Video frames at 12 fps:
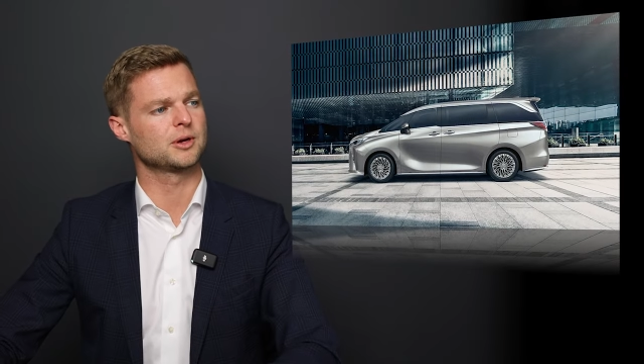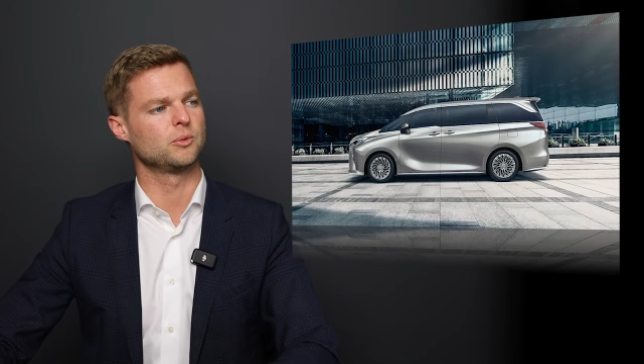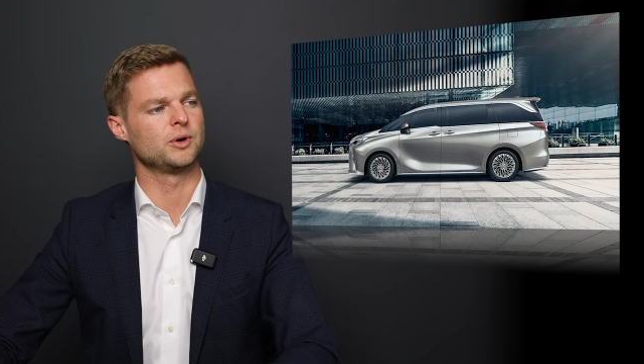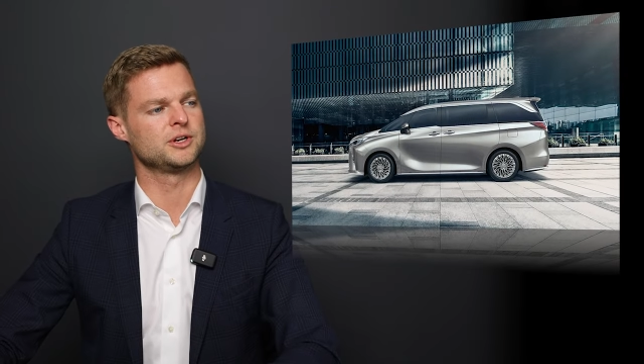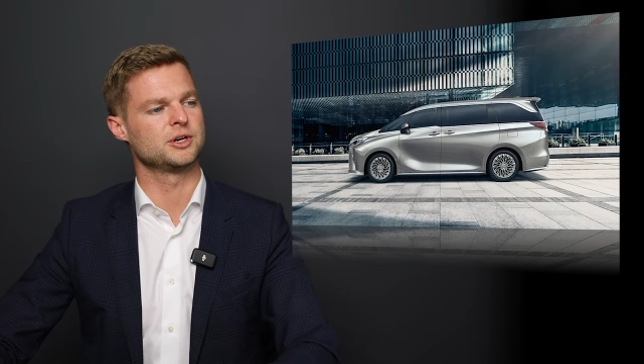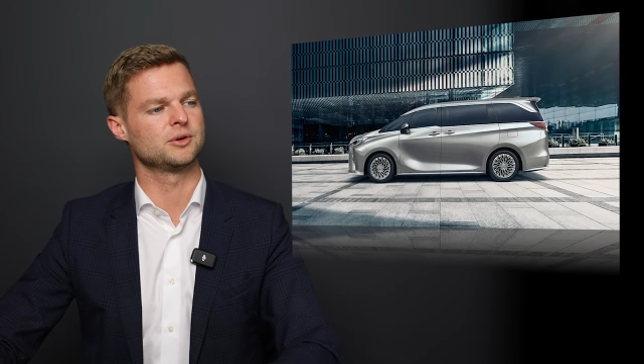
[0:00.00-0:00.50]

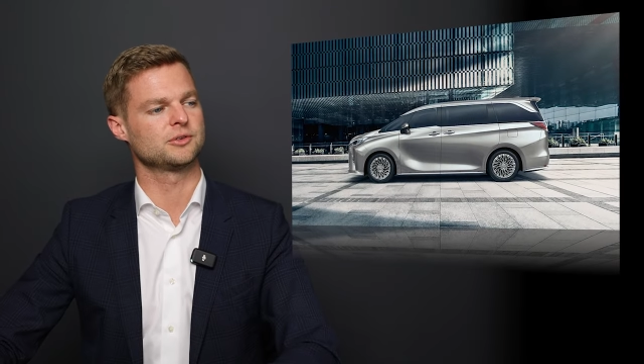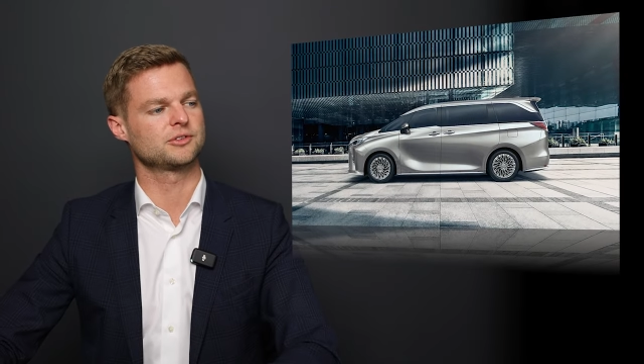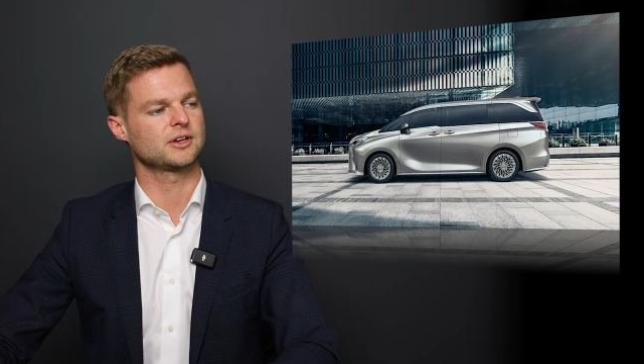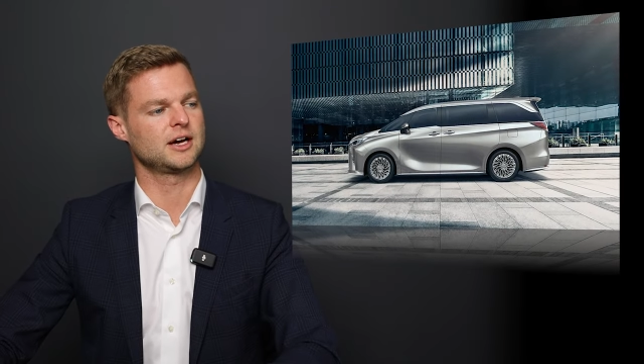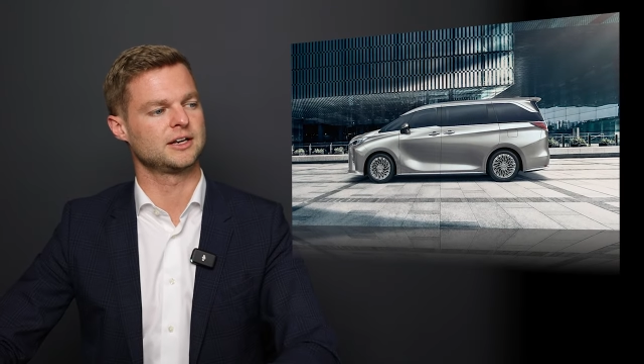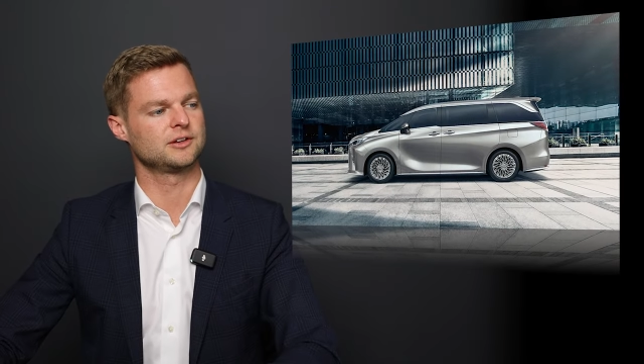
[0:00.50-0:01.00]
big
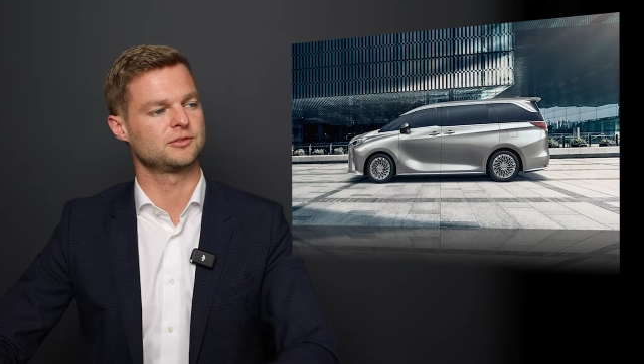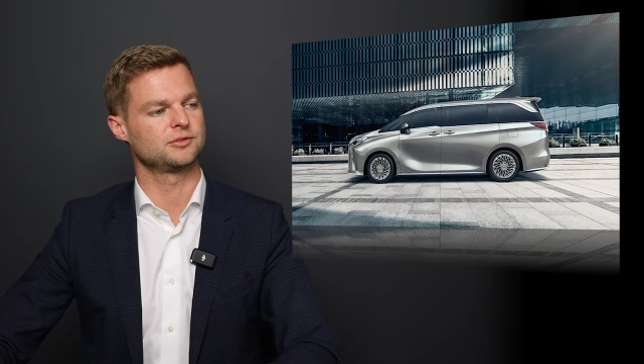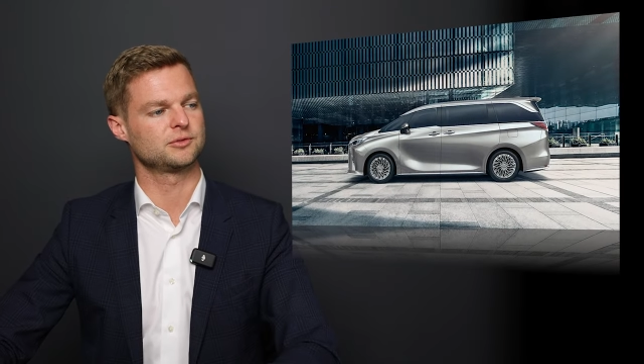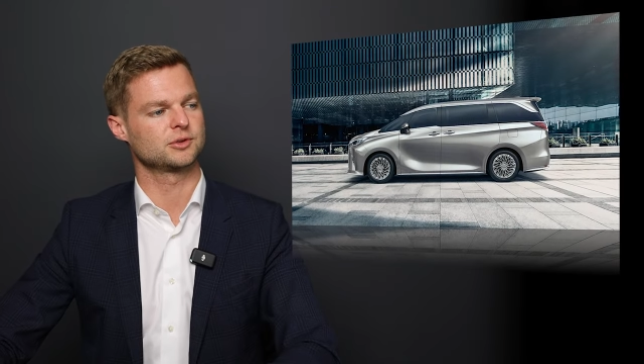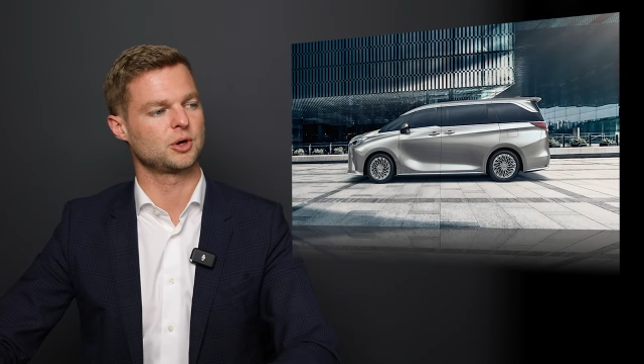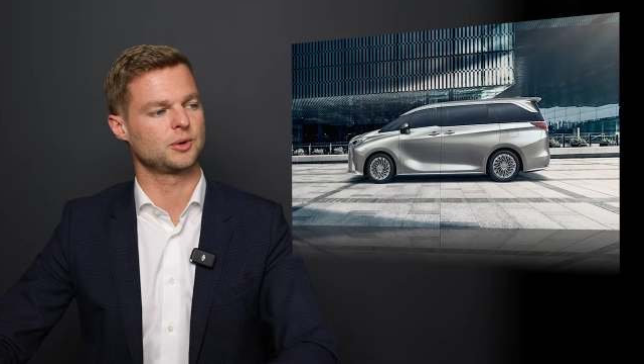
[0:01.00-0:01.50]
windows kind
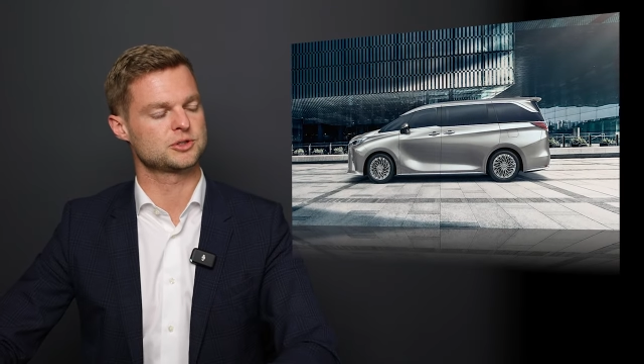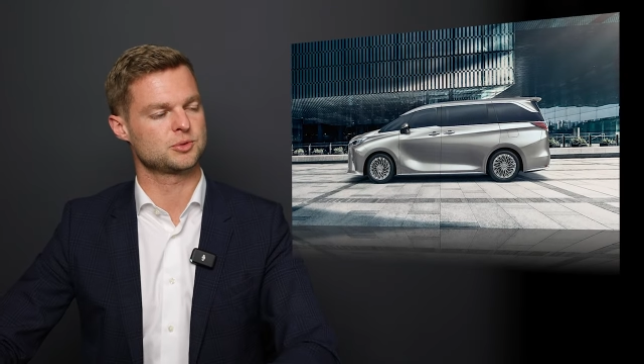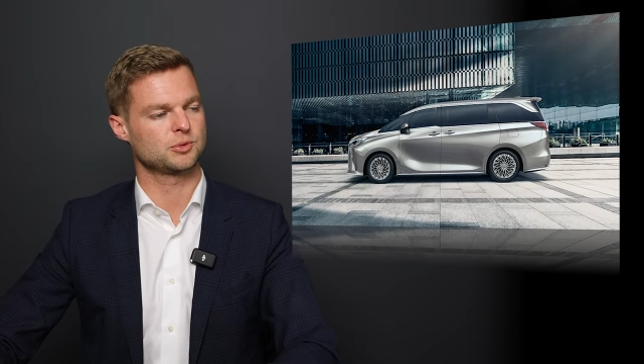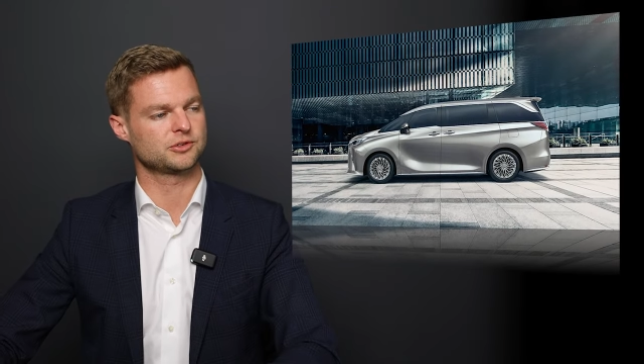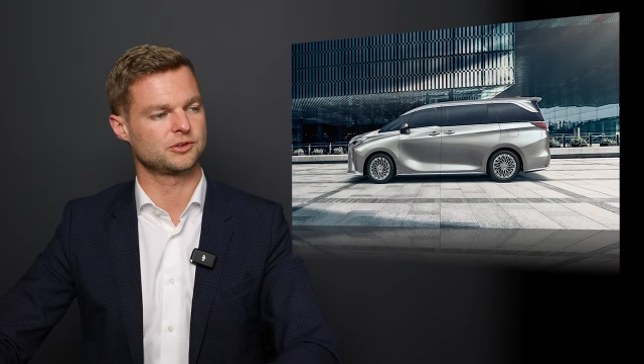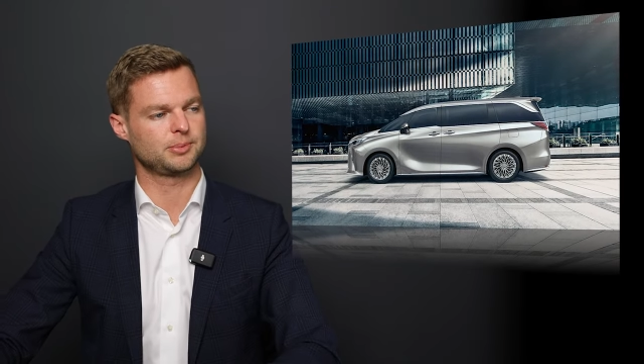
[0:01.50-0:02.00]
of going
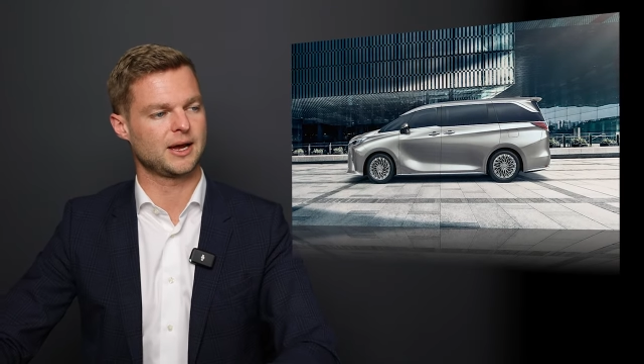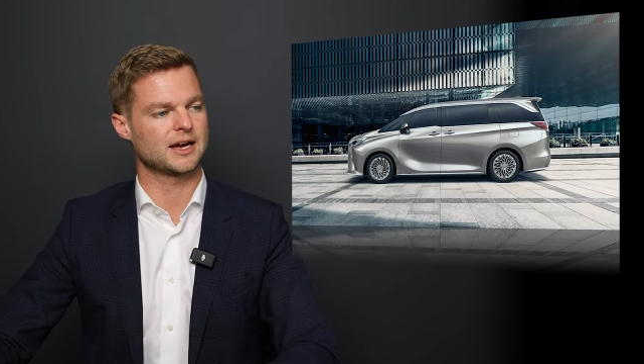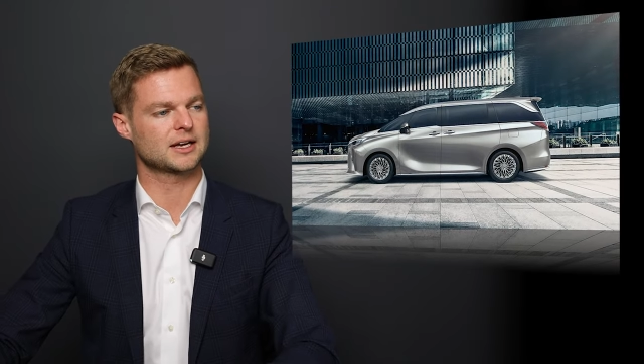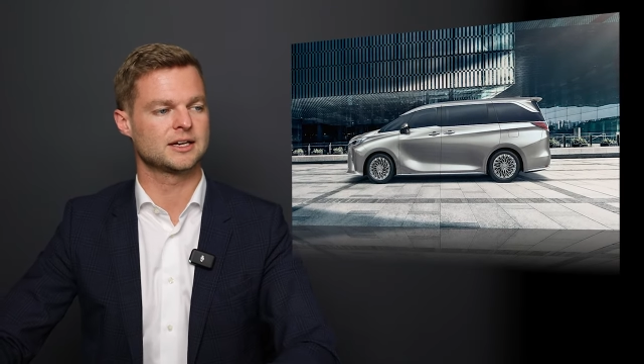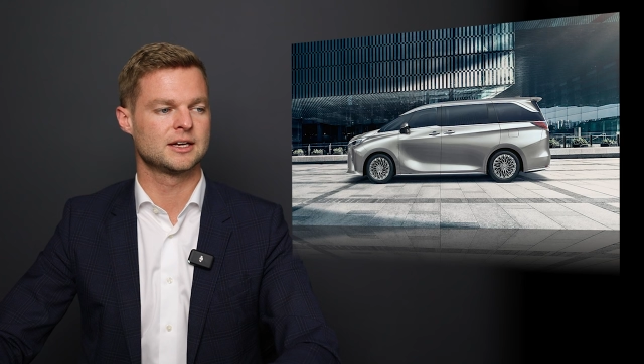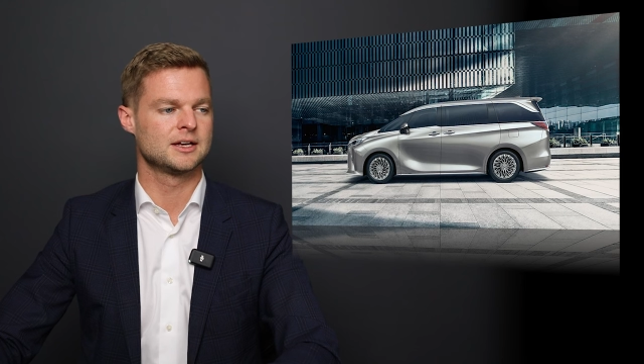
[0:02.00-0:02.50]
towards the
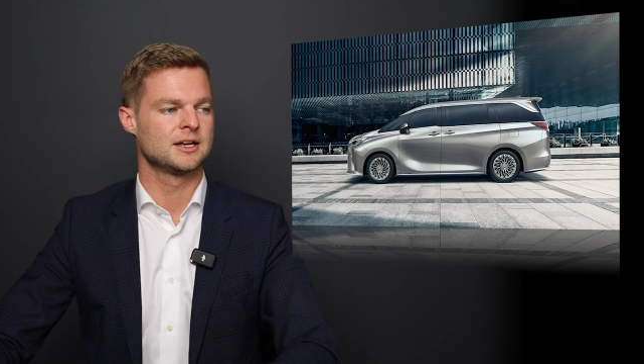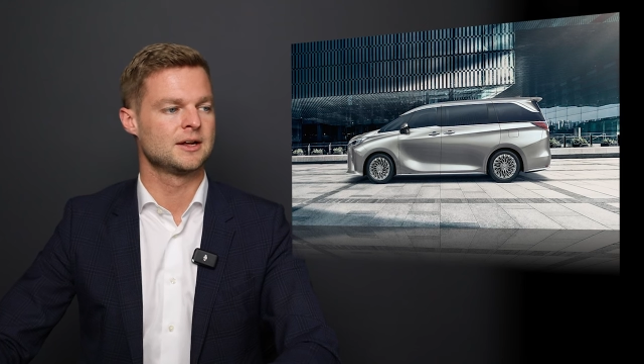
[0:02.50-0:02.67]
back.